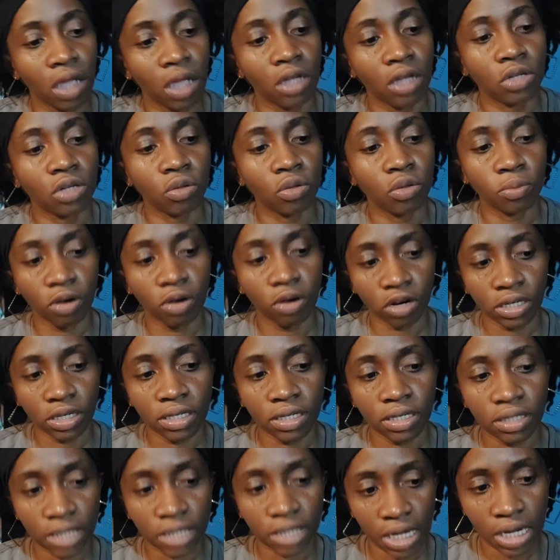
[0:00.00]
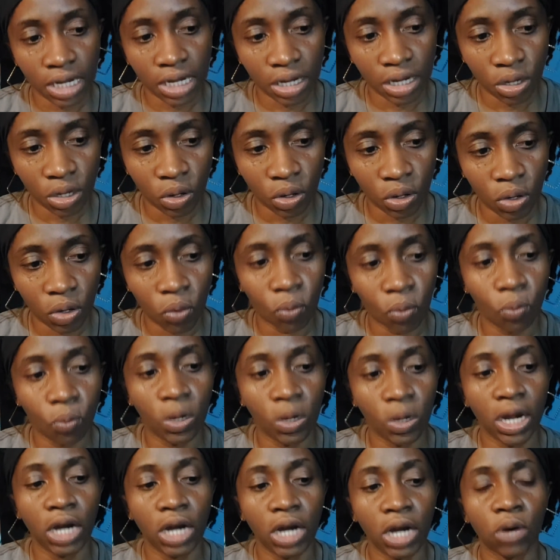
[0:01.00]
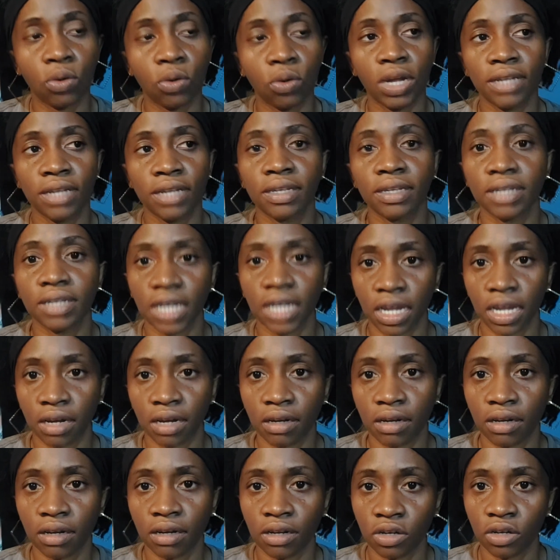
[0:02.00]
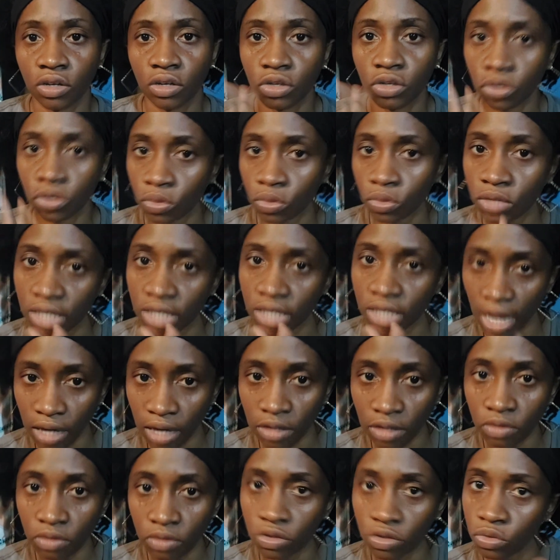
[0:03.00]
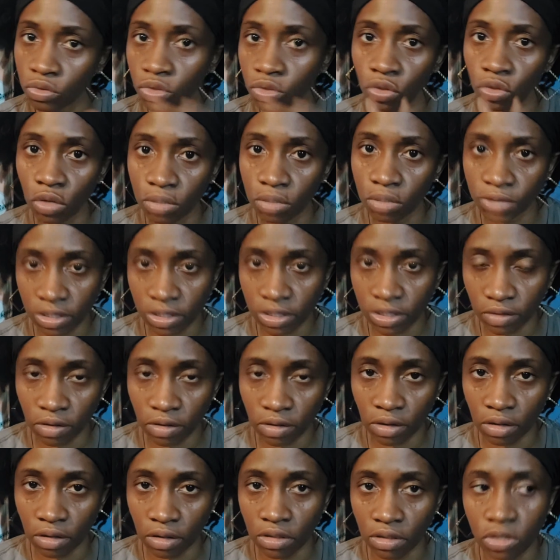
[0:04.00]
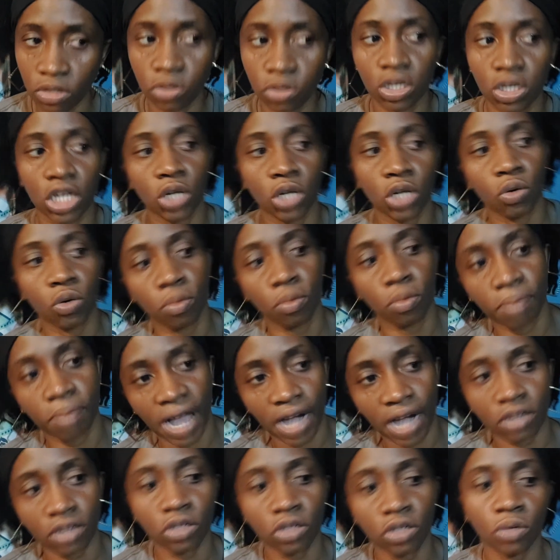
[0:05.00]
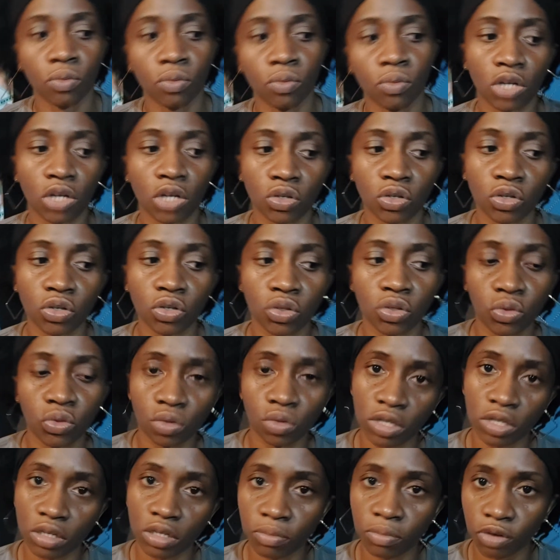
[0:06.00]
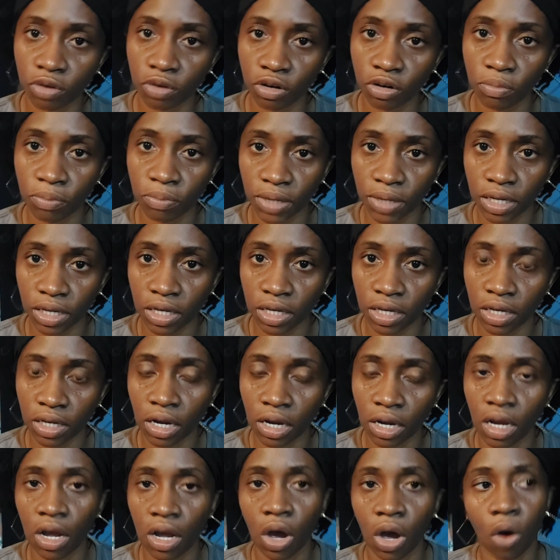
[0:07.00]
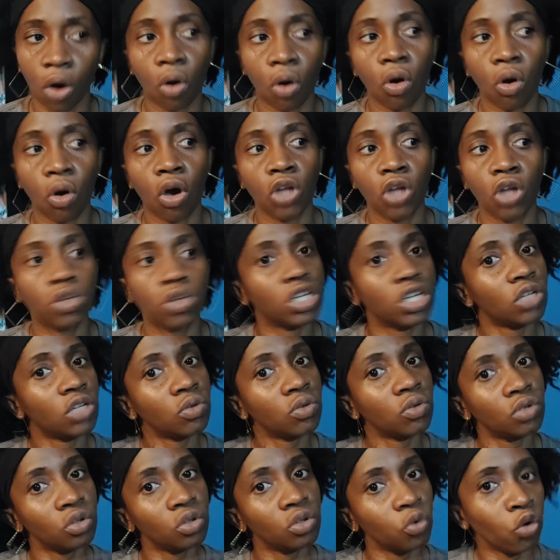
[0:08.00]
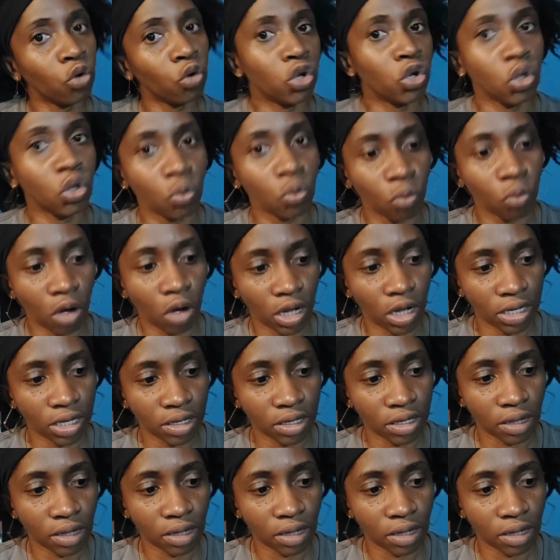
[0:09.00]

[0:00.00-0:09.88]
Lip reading: So part C, we're going to take two texts or two source materials, so you can go back to the one you used in part B, or you can do two new ones,